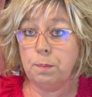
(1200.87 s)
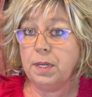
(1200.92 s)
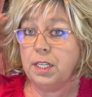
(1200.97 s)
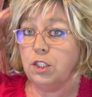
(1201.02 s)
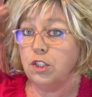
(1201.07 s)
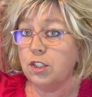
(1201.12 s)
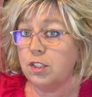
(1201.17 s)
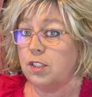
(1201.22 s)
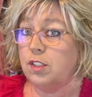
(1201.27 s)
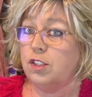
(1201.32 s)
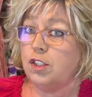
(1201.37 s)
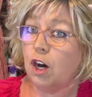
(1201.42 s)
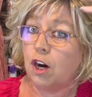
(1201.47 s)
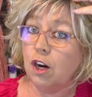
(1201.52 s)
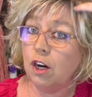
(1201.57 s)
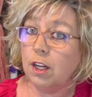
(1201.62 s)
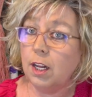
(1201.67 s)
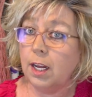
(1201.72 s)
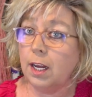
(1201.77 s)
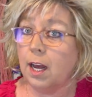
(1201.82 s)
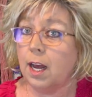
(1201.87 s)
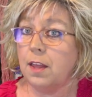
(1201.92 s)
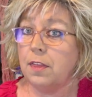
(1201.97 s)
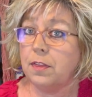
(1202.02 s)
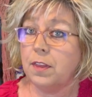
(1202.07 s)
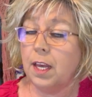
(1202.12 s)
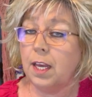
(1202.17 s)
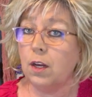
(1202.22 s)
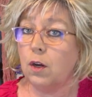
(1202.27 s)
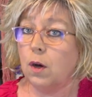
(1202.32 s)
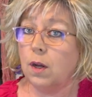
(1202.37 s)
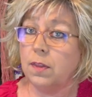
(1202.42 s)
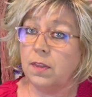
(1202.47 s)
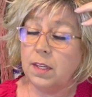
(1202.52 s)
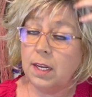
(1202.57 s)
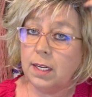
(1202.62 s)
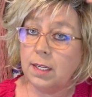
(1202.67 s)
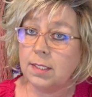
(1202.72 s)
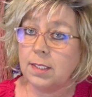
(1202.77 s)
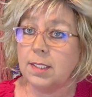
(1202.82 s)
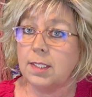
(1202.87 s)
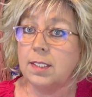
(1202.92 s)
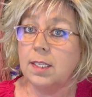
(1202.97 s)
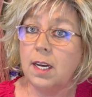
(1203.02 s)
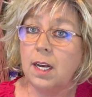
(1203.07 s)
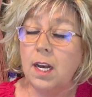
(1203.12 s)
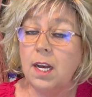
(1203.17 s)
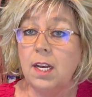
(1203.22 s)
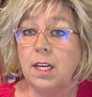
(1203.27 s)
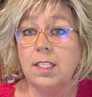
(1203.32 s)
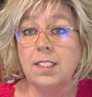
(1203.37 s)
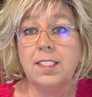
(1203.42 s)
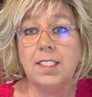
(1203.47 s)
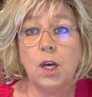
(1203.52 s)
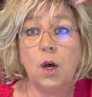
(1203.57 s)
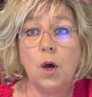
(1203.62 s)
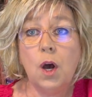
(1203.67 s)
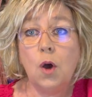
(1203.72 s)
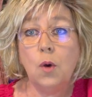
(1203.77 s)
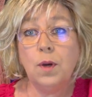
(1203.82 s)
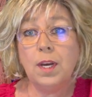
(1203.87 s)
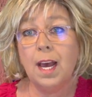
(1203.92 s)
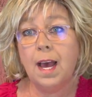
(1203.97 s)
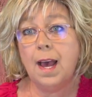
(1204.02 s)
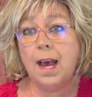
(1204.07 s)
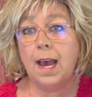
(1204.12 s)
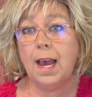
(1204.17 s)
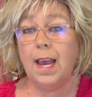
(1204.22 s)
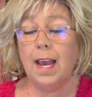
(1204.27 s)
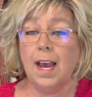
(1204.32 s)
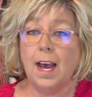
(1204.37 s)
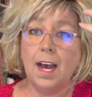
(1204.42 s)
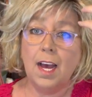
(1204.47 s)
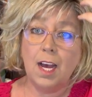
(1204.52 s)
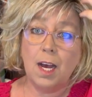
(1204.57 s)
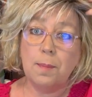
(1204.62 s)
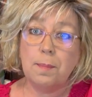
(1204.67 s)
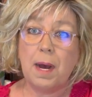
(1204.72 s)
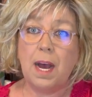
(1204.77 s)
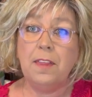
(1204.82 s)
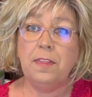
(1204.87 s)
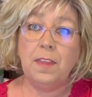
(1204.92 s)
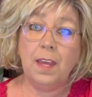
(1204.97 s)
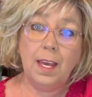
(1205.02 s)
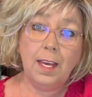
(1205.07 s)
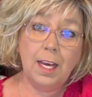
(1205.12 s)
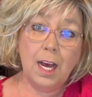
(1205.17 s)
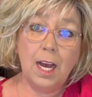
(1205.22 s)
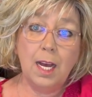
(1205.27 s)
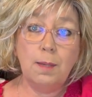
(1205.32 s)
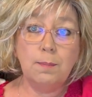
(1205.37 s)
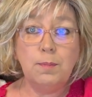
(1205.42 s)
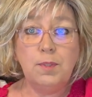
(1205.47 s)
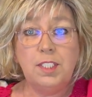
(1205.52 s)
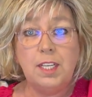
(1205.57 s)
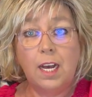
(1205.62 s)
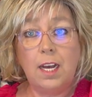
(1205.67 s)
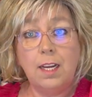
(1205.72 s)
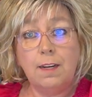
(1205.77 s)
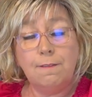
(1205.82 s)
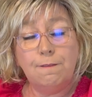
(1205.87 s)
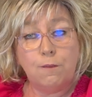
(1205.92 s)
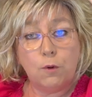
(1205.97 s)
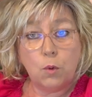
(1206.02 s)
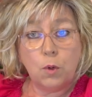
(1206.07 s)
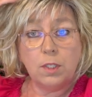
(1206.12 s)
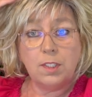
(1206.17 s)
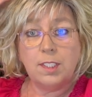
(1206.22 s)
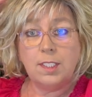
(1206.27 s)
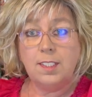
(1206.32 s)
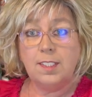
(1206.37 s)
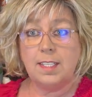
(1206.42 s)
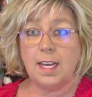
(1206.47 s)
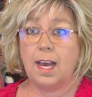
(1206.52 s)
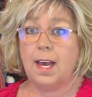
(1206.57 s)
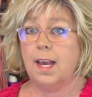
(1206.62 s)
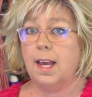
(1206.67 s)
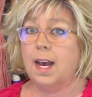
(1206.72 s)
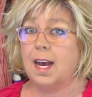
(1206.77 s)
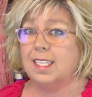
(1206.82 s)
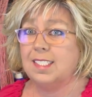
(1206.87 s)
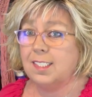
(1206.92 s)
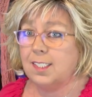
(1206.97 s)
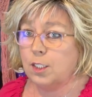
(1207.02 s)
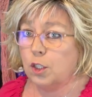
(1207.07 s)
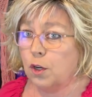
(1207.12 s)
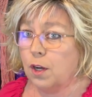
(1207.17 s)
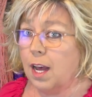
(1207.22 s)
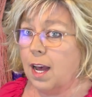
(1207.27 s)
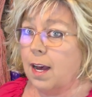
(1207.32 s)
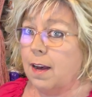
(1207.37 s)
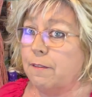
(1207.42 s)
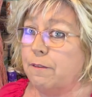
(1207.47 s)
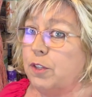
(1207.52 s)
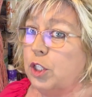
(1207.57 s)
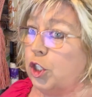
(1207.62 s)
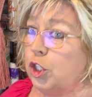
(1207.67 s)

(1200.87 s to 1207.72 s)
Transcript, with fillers: be just darling, I think, on this. So, okay, um, I think I am done for today. I still have